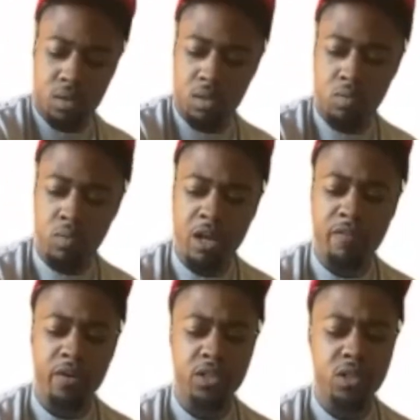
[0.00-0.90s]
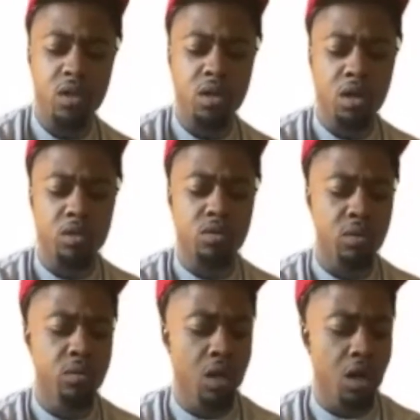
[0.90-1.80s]
when they first started off. So I
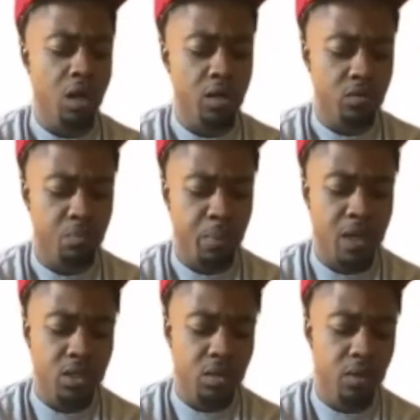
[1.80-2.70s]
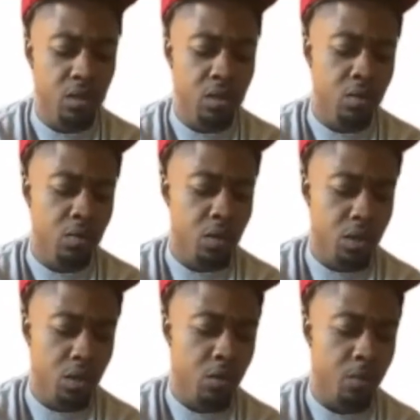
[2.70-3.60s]
was positive he'll know where to
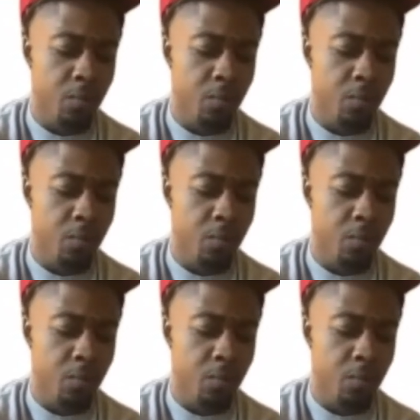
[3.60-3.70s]
go.